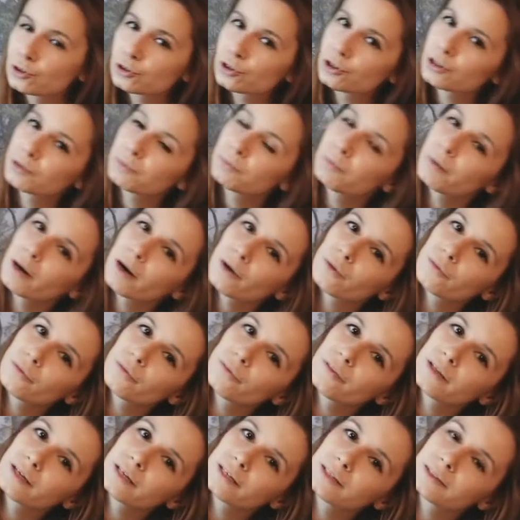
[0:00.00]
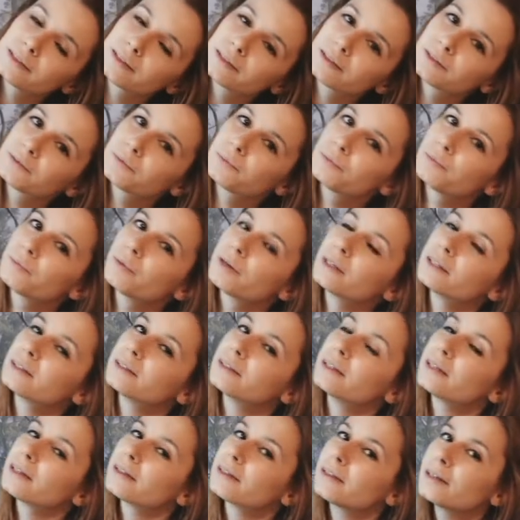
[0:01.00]
sure about this,
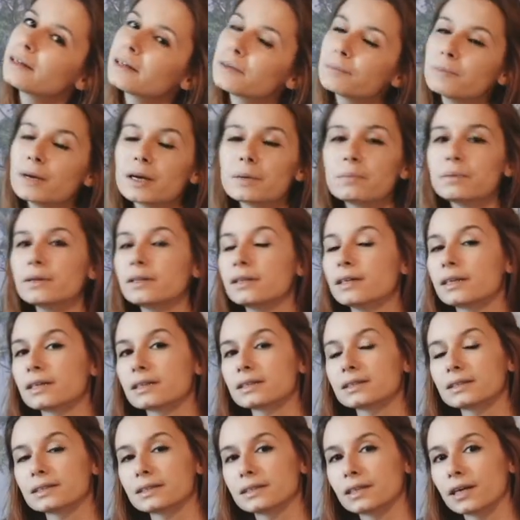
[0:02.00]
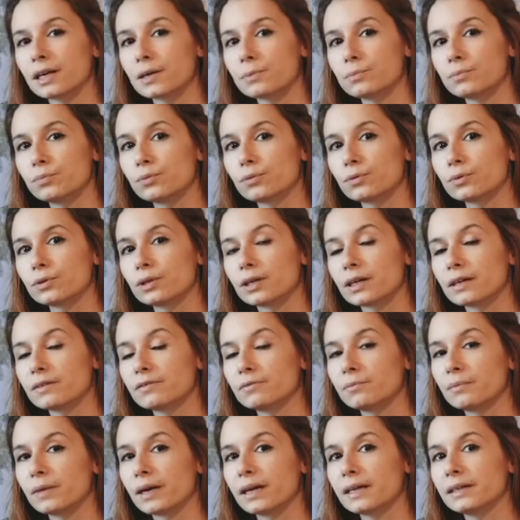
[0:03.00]
but I think maybe their escape would
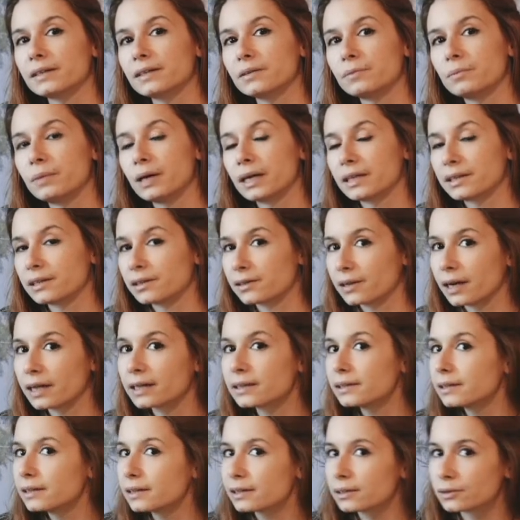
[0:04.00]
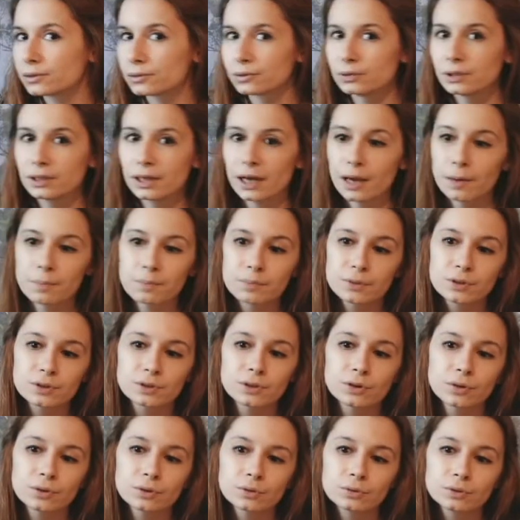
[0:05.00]
have made a better ending to the
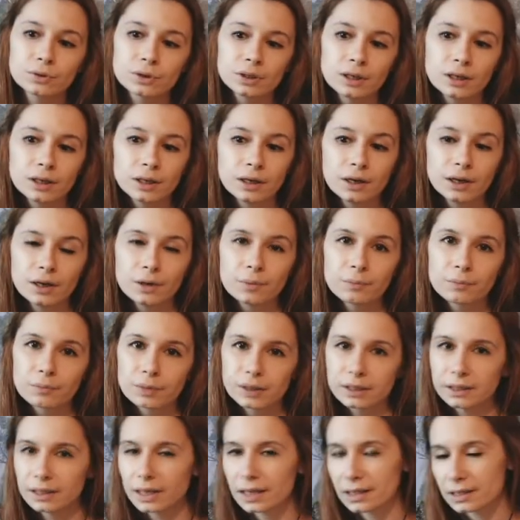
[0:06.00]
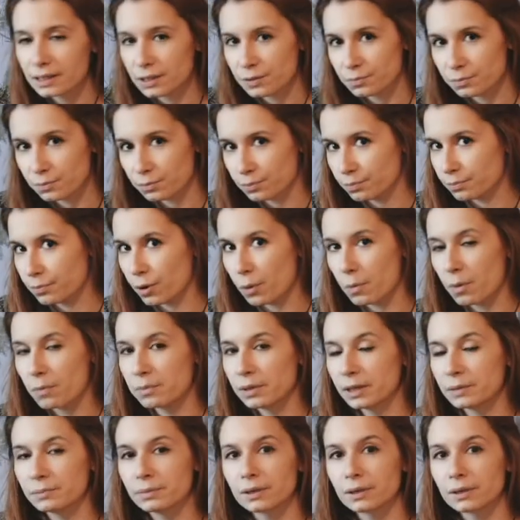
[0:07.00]
episode, but that's probably